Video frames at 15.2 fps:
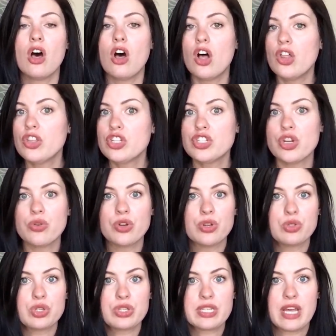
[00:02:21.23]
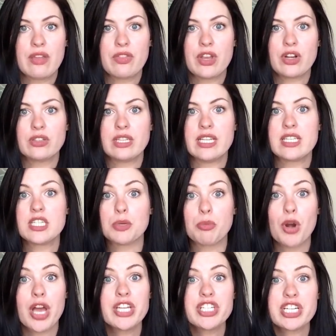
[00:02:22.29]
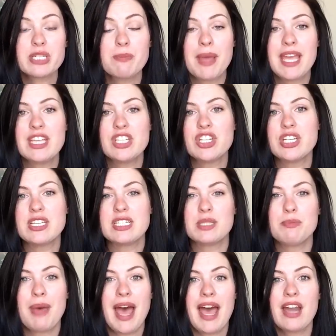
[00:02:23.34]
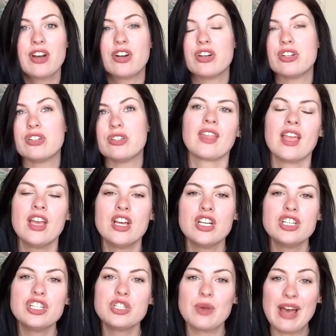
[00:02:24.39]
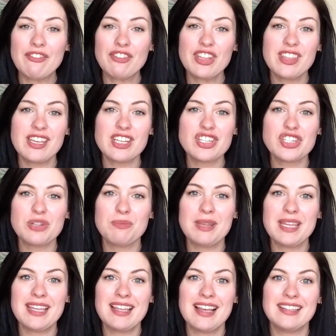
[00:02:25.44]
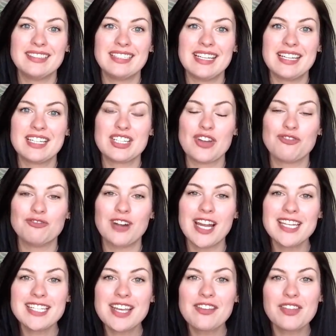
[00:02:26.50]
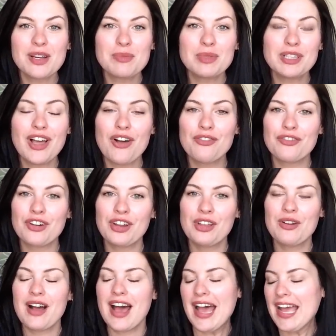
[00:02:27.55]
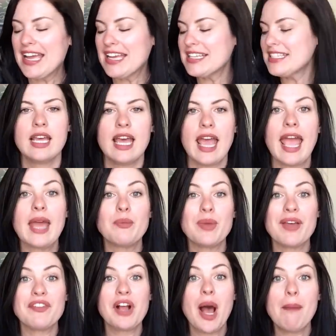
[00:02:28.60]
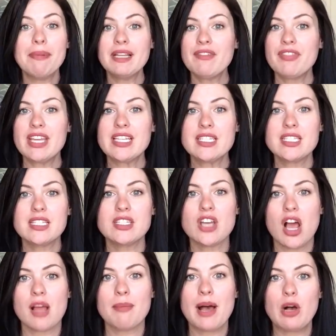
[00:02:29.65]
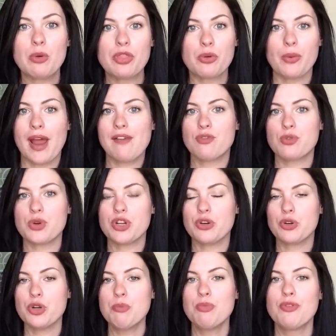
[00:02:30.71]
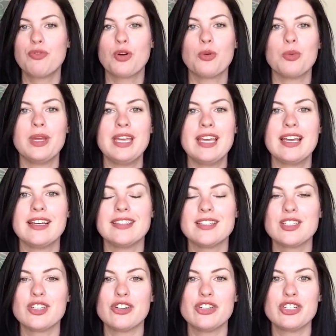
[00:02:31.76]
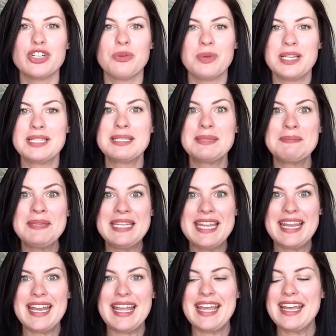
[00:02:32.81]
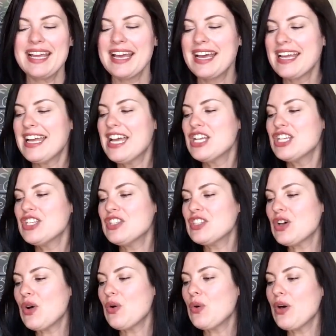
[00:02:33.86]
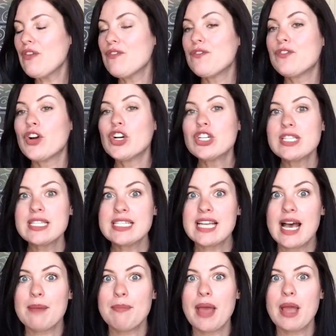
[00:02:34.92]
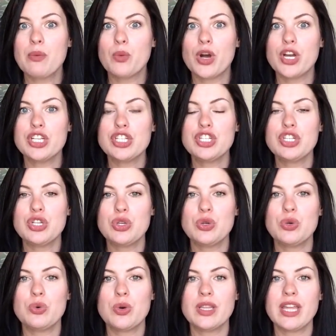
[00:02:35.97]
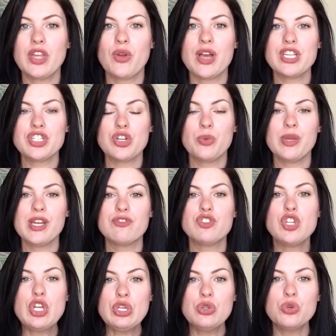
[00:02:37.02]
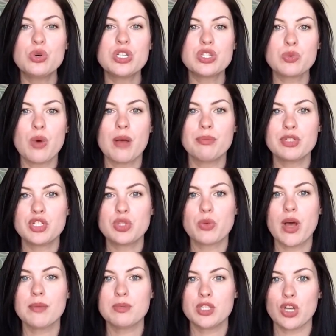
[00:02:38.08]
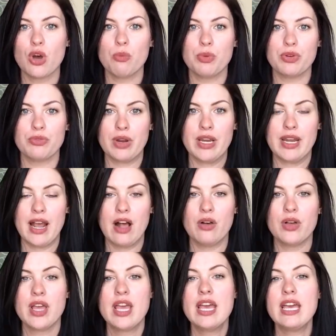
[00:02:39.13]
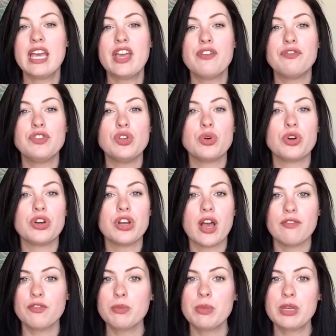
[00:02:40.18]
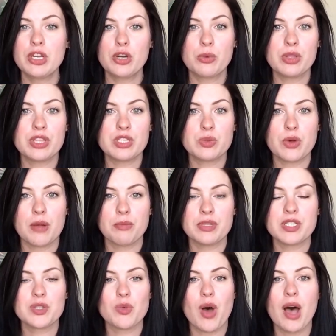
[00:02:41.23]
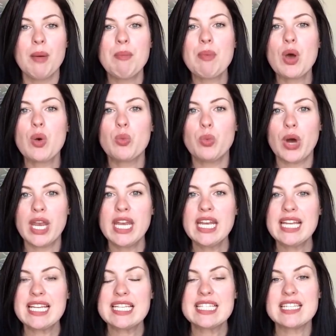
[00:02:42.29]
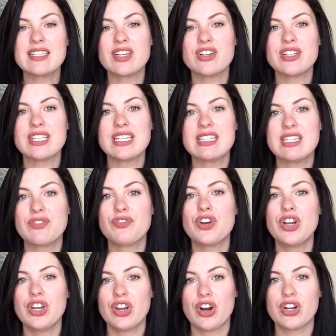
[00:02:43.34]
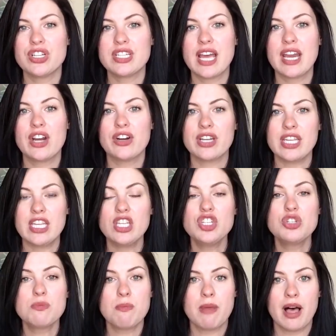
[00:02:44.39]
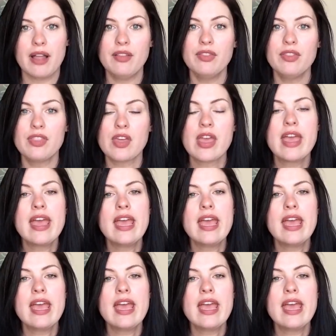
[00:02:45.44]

all the show notes are down there, links to project pages, patterns. So everything should be linked right down there below for you guys. And we have a couple of things to talk about with the Ravelry group before we start showing some knitting. So first up, I want to let you guys know we have two Swapless Swaps open right now. If you're not familiar with the Swapless Swap, what it is is there is a different yarn dyer each month